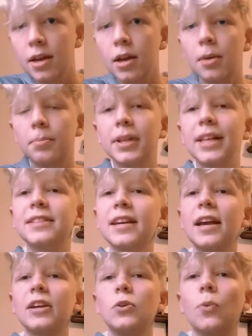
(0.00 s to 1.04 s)
But let's
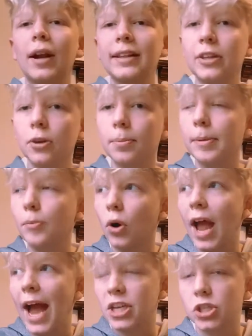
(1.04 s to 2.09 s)
say you want a little bit more
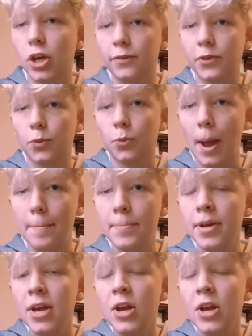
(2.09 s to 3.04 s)
action off the rip,